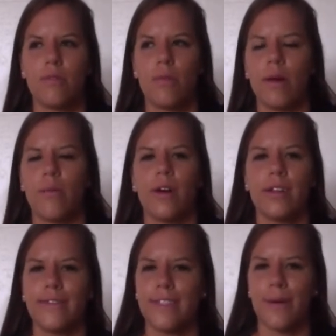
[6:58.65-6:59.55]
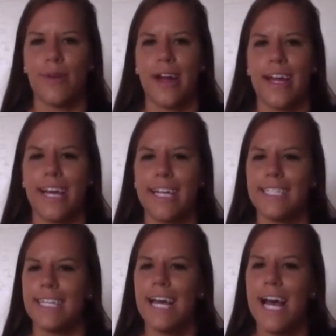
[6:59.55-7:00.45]
quick words of summary, I
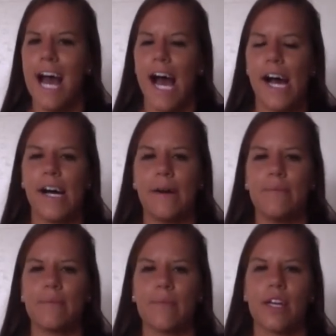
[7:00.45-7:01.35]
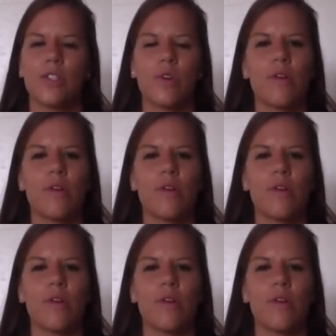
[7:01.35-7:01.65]
guess. Um, I just want to